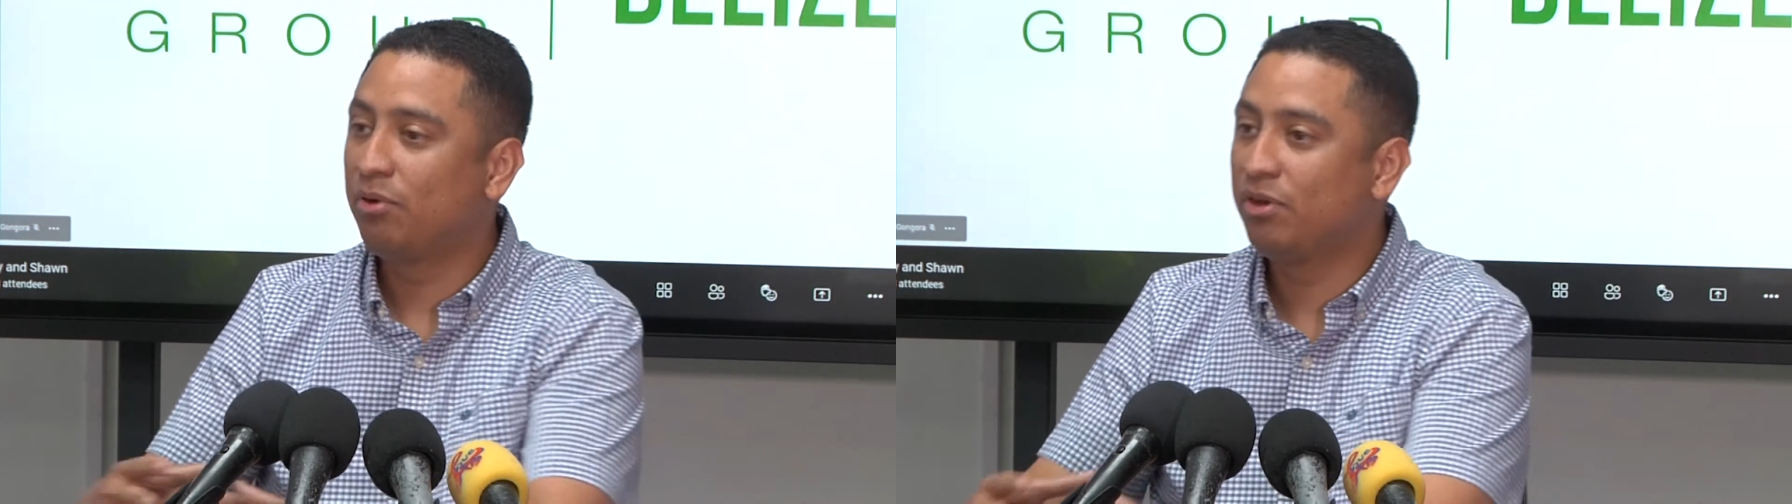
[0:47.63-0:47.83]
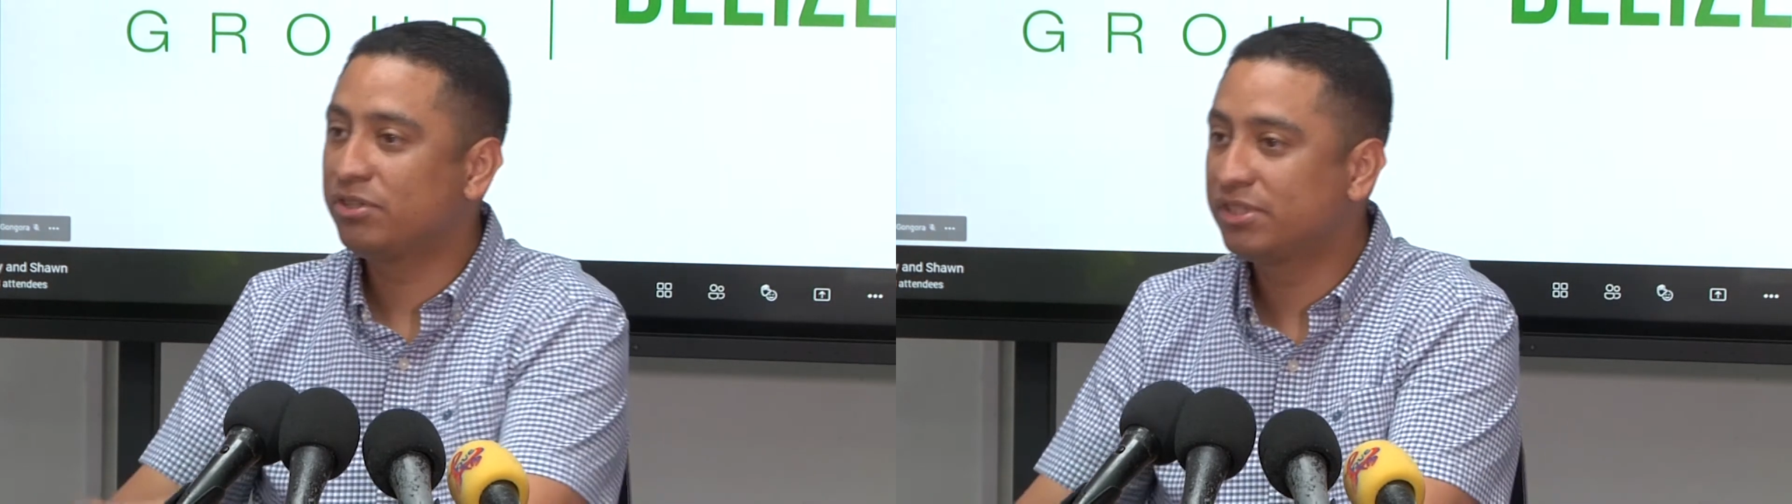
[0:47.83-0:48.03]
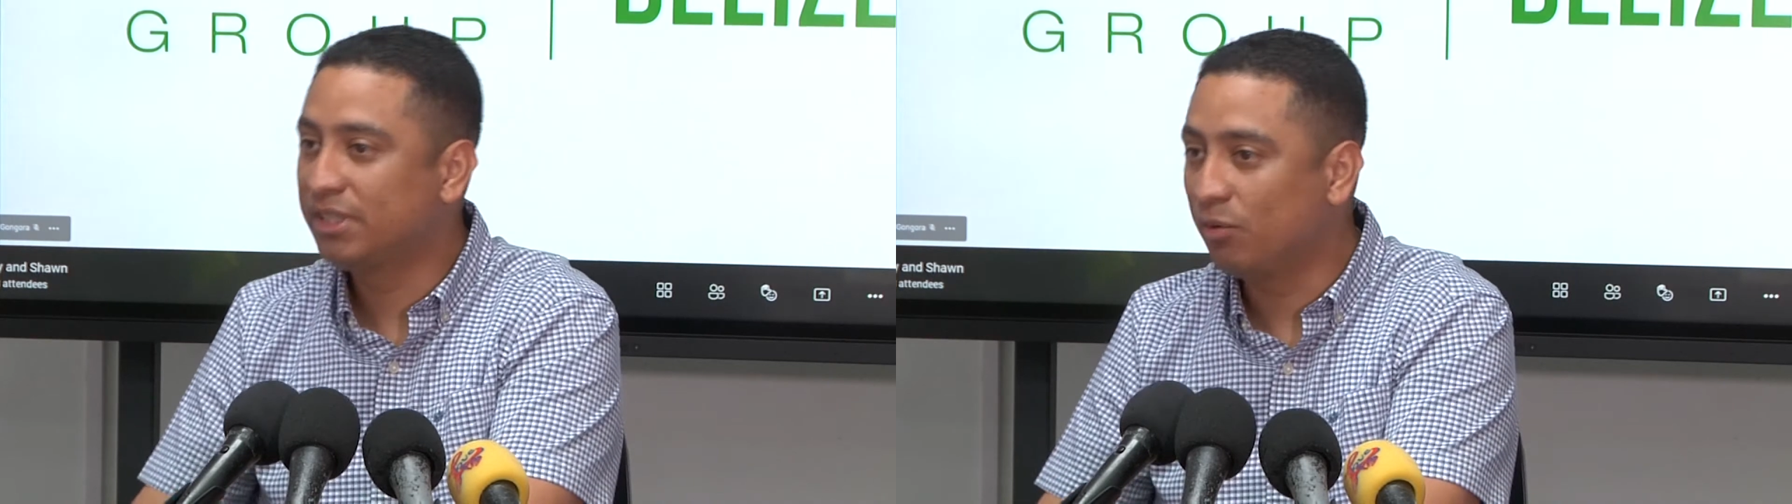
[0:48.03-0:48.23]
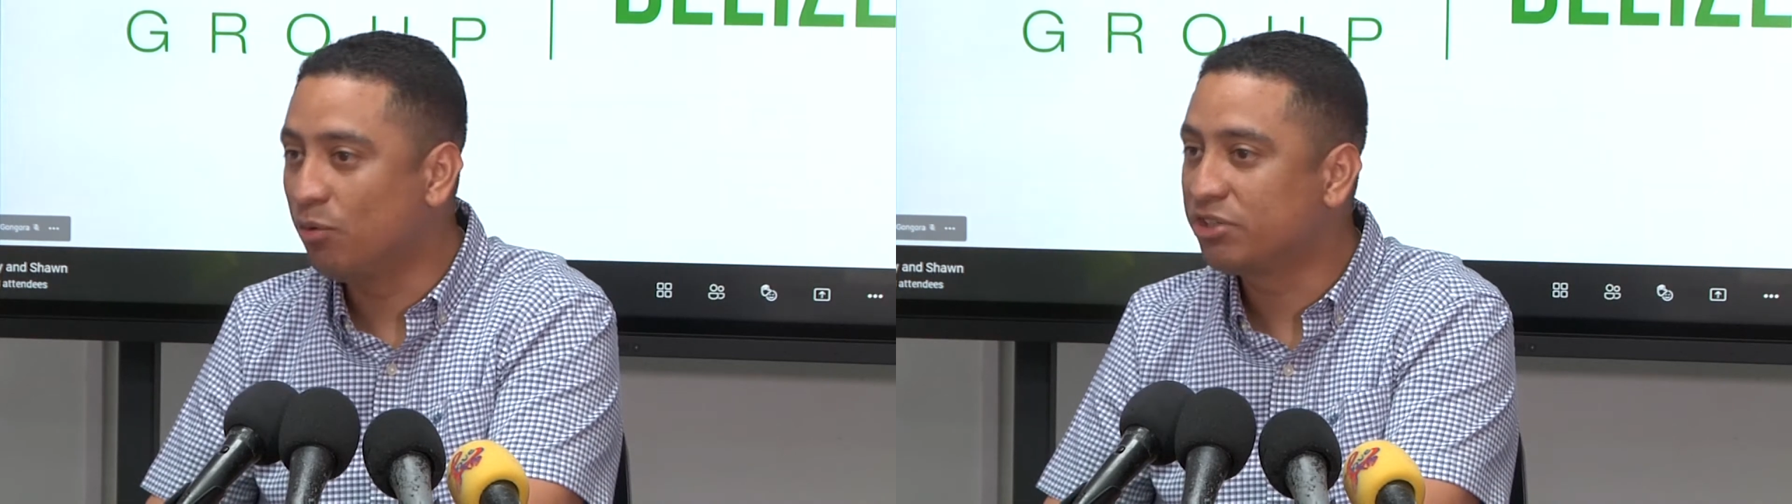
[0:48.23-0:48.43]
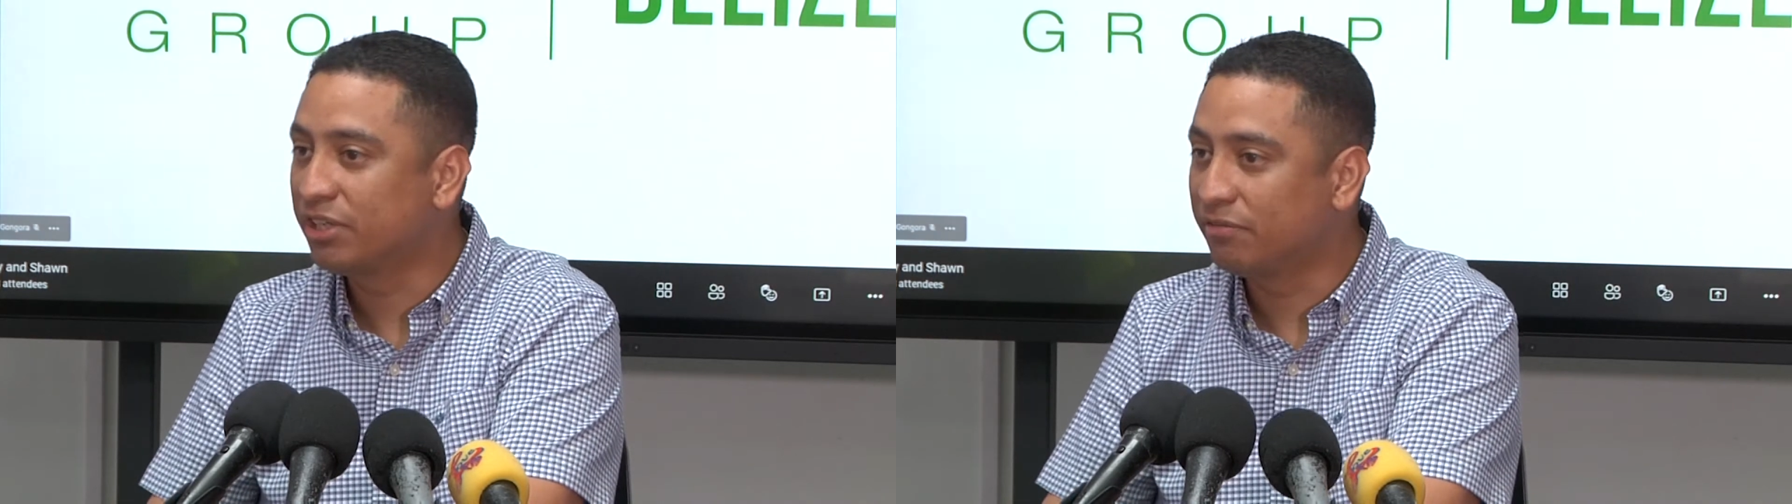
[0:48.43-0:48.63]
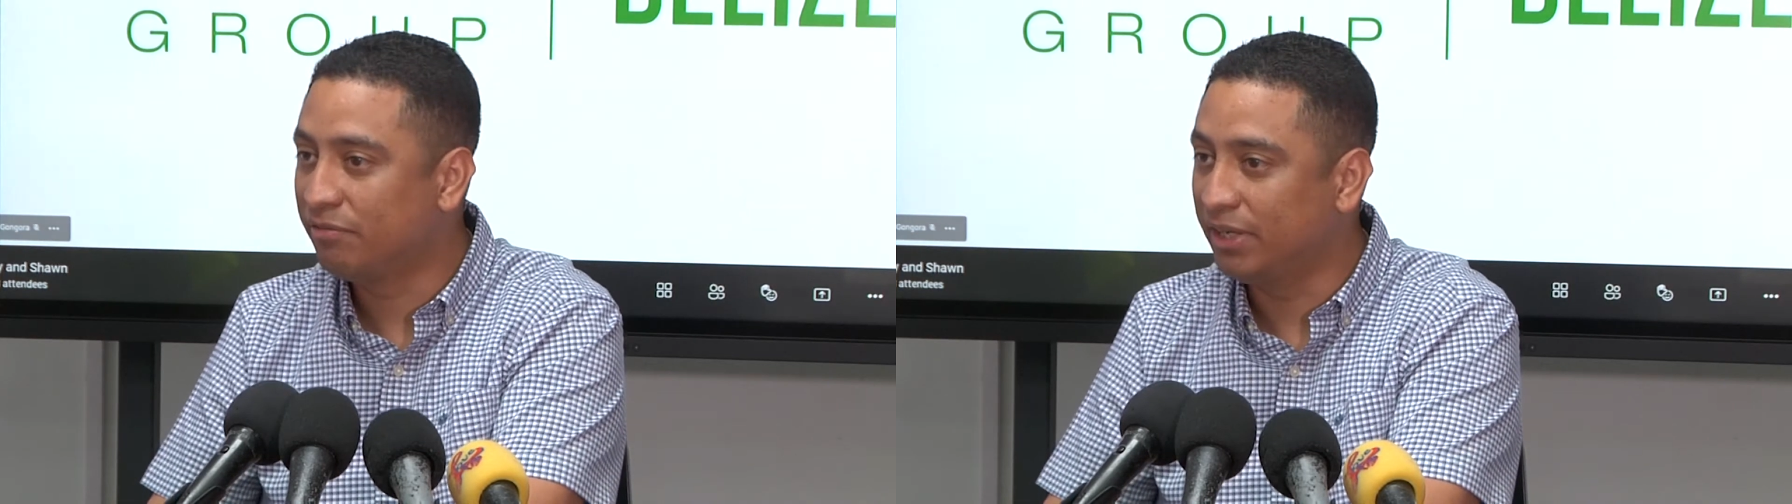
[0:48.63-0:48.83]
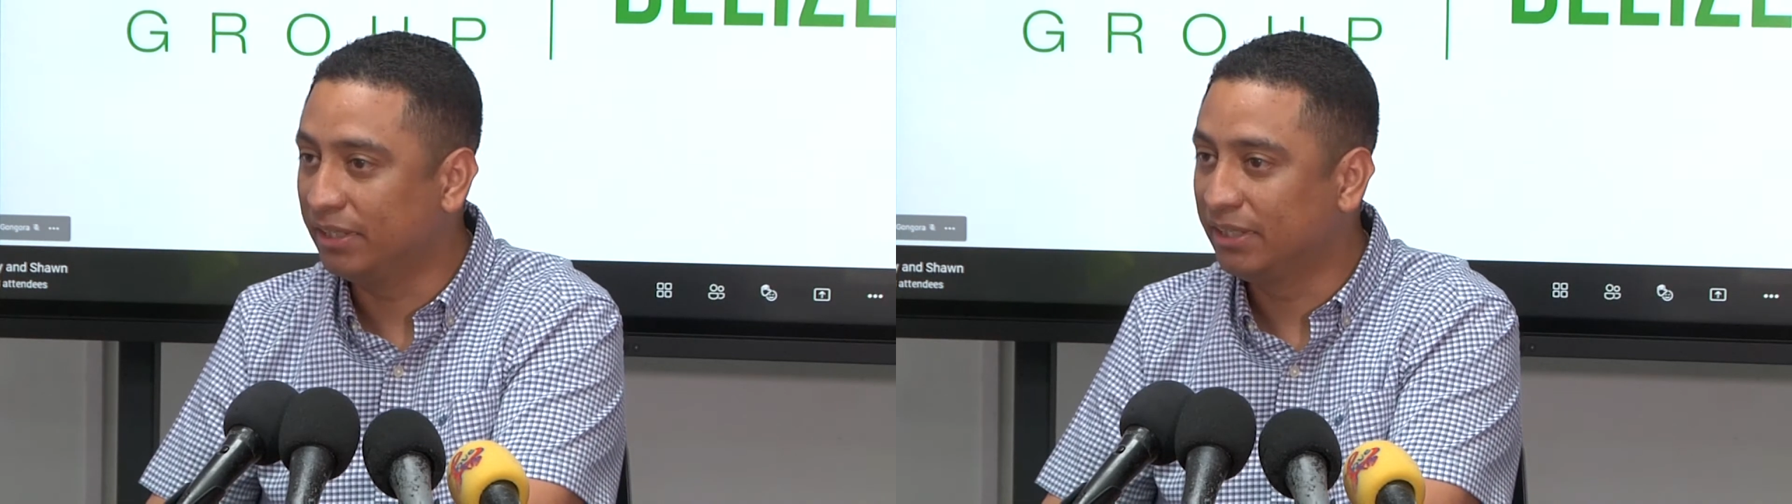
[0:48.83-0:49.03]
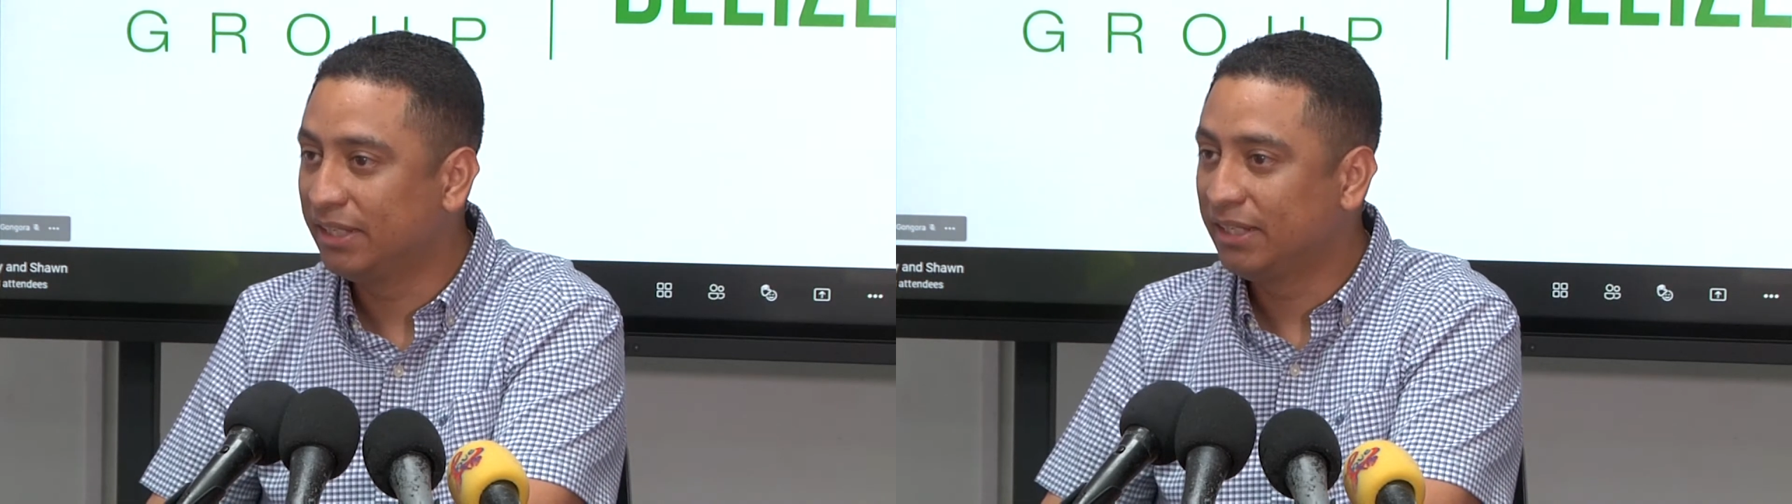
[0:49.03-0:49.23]
plus the ocean
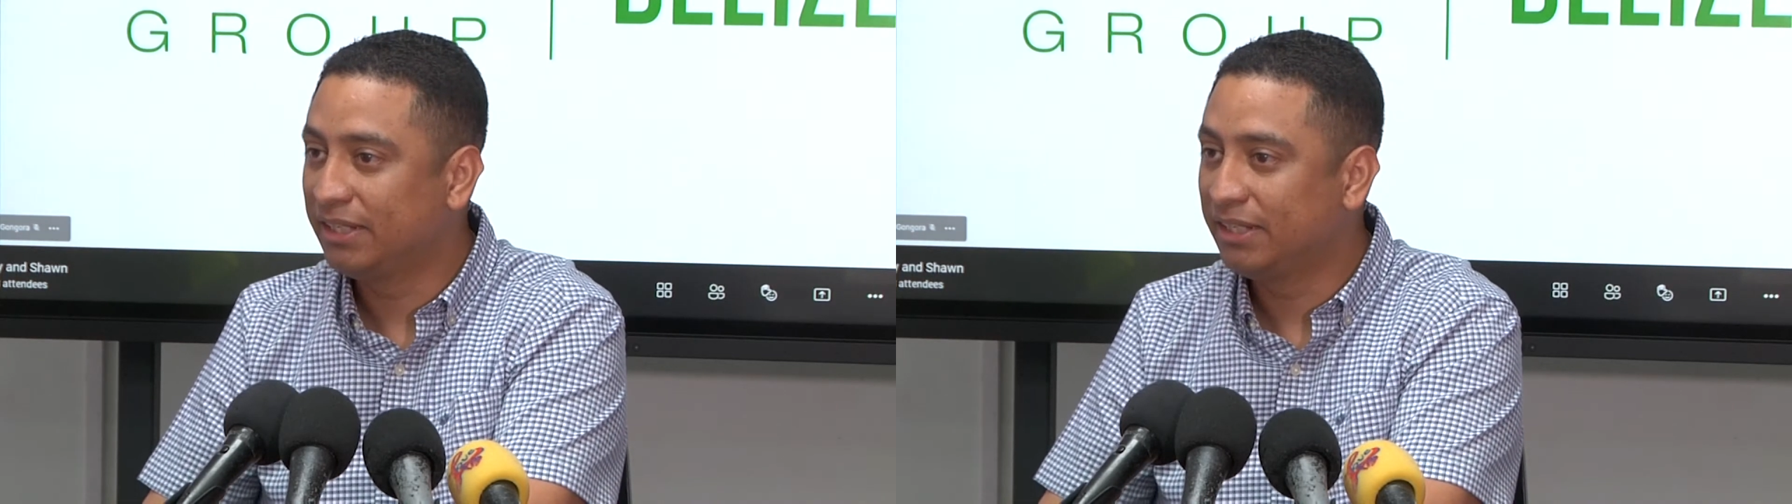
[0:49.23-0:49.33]
freight